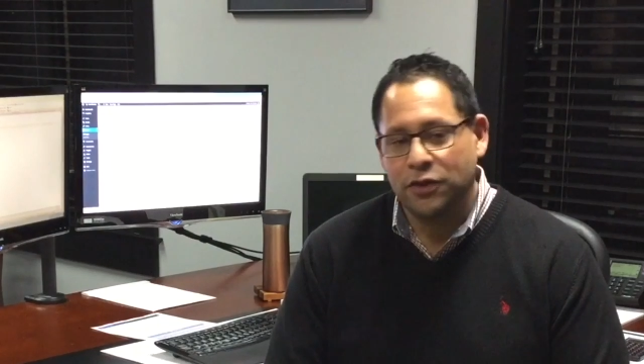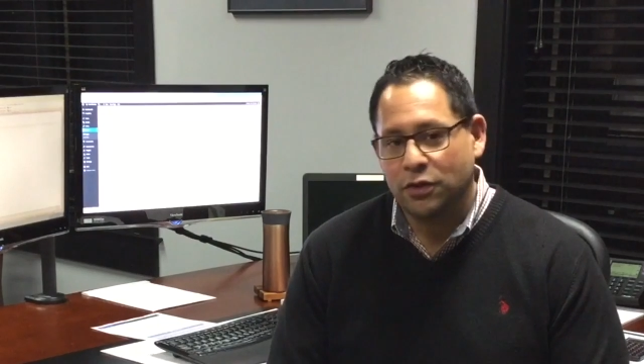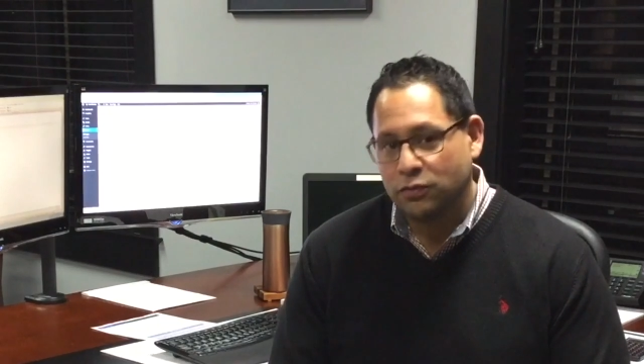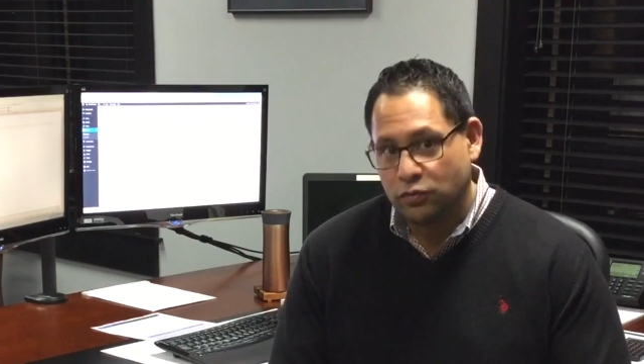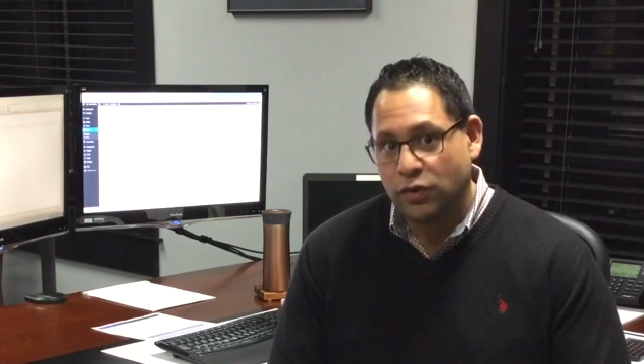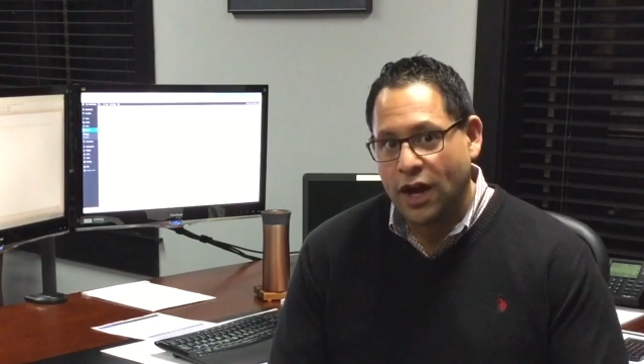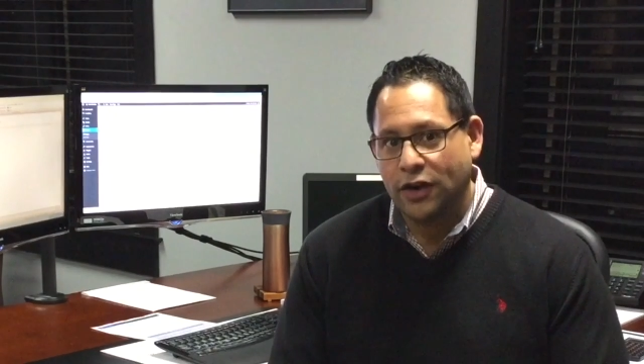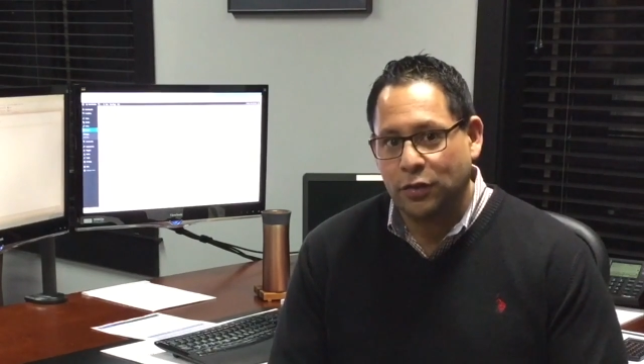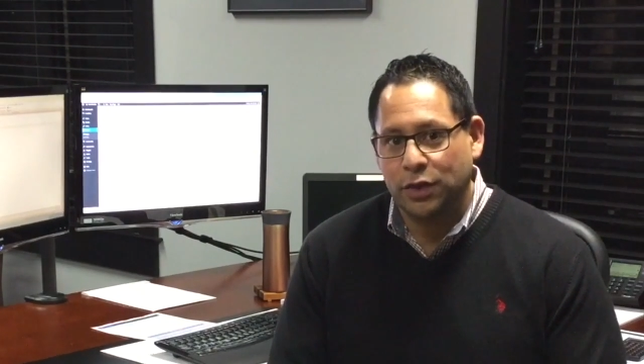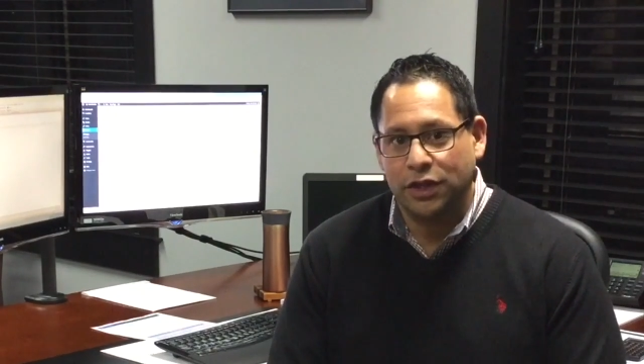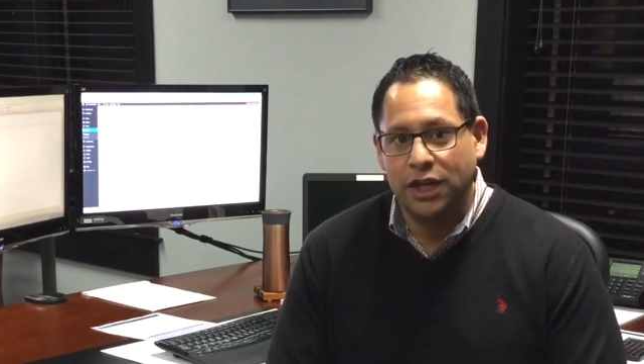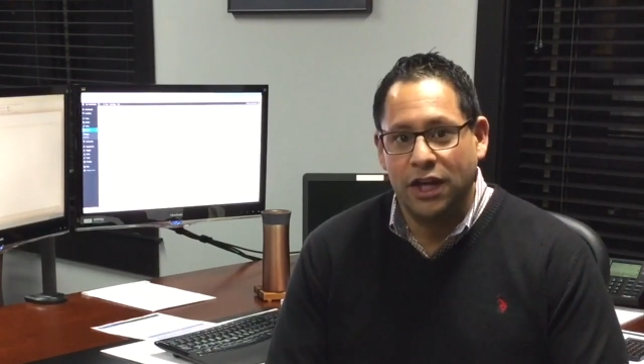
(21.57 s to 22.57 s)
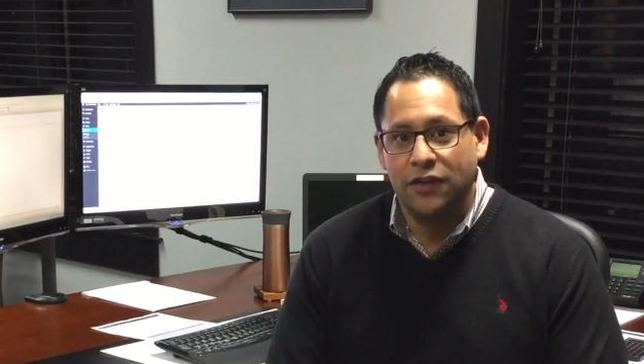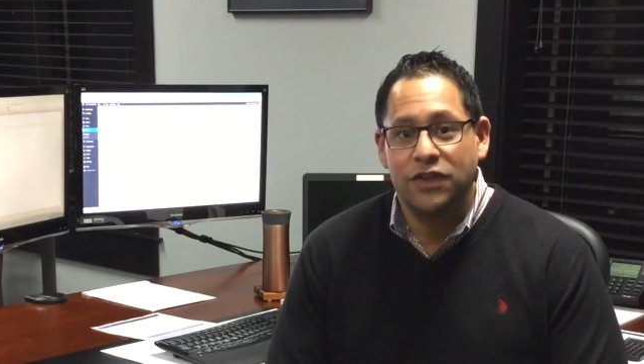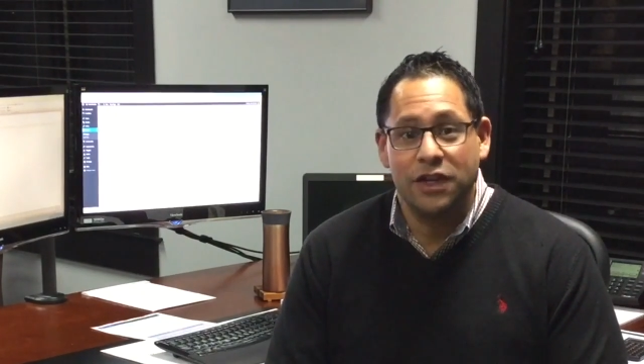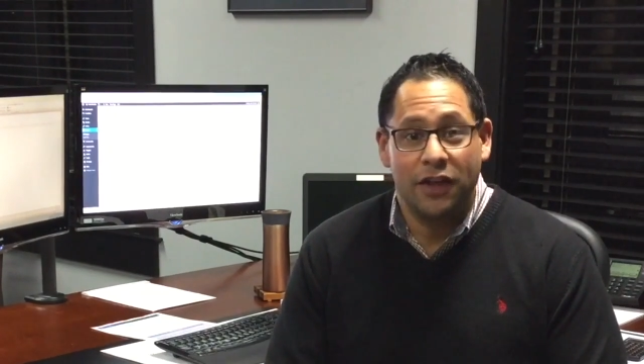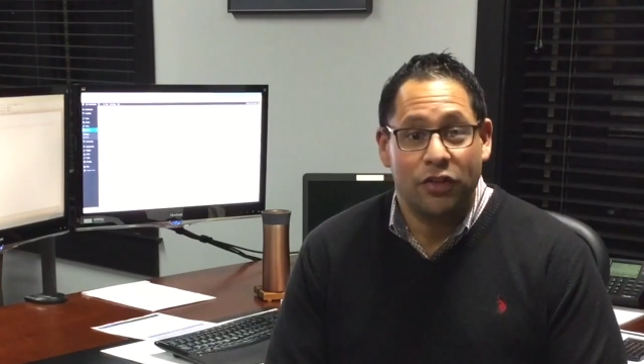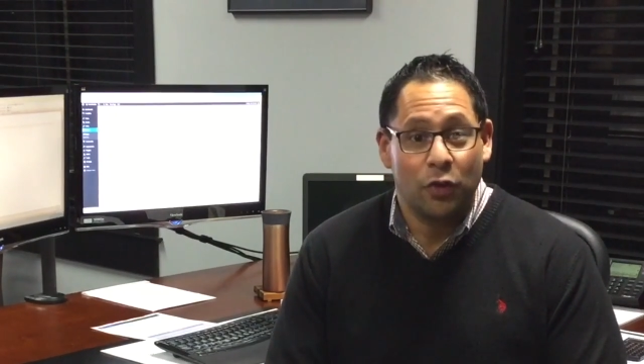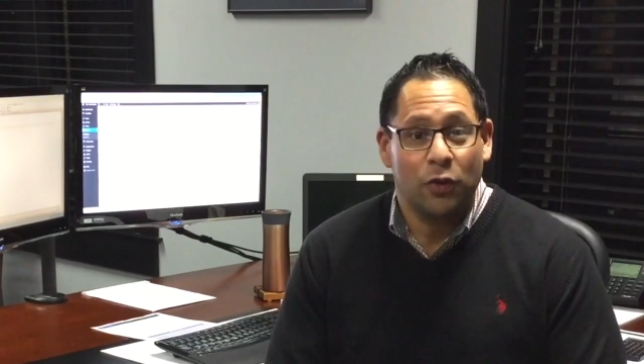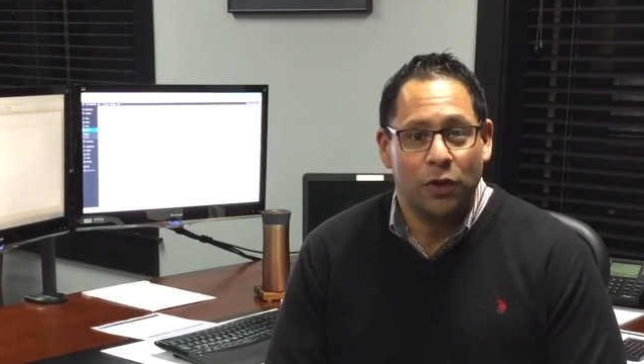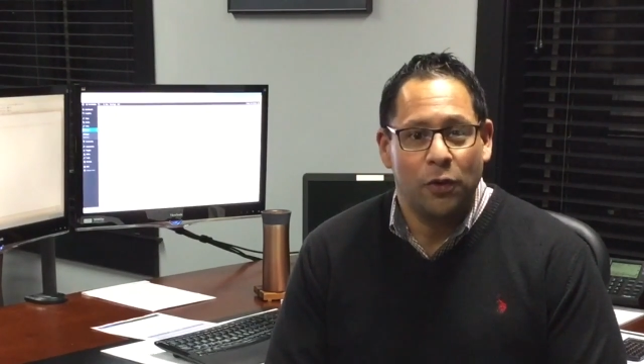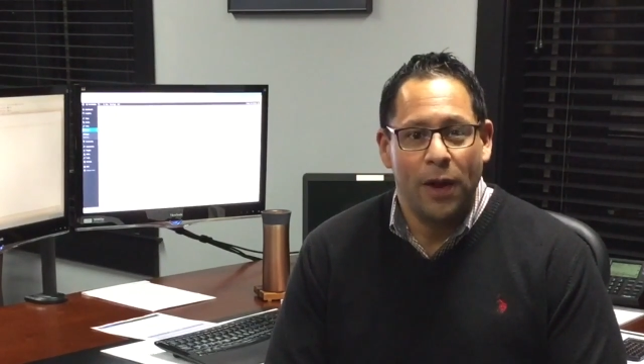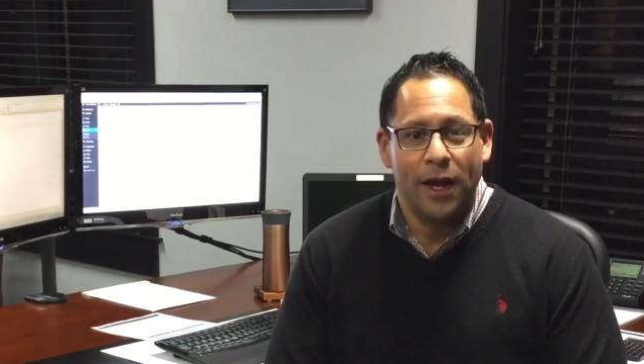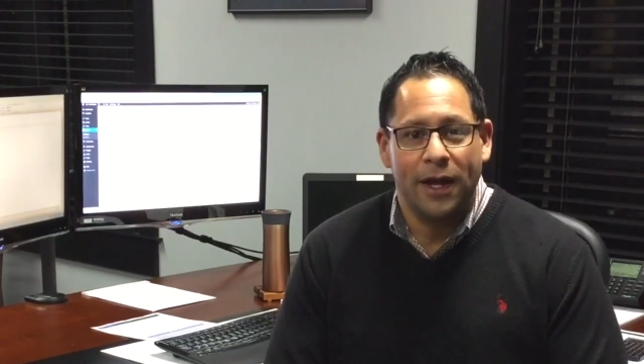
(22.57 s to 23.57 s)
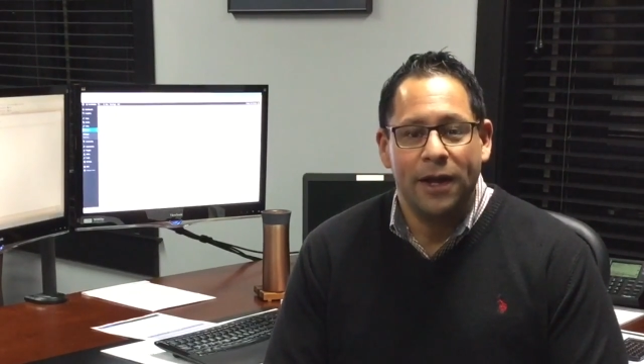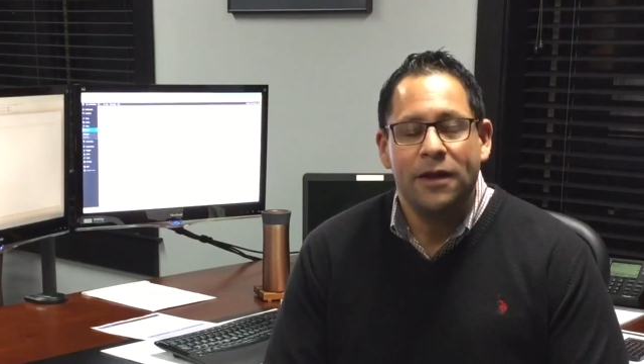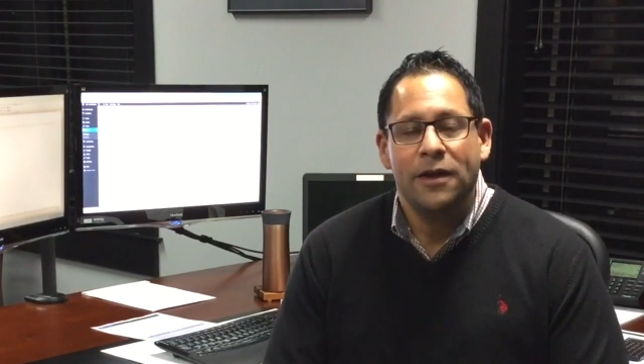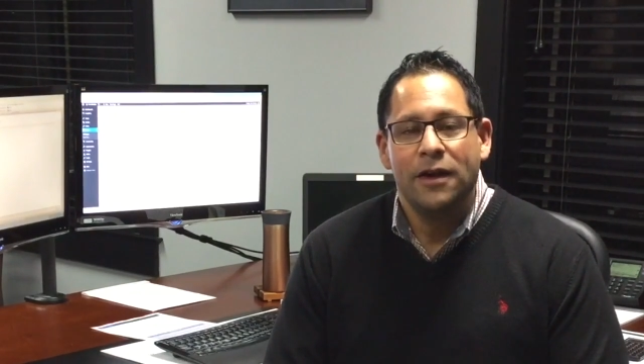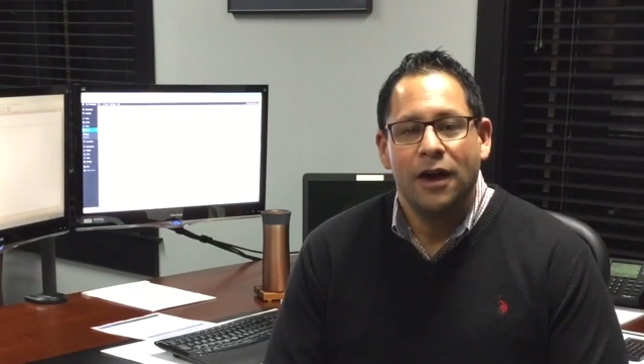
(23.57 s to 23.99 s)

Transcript: they're kind of relieved and they throw it away,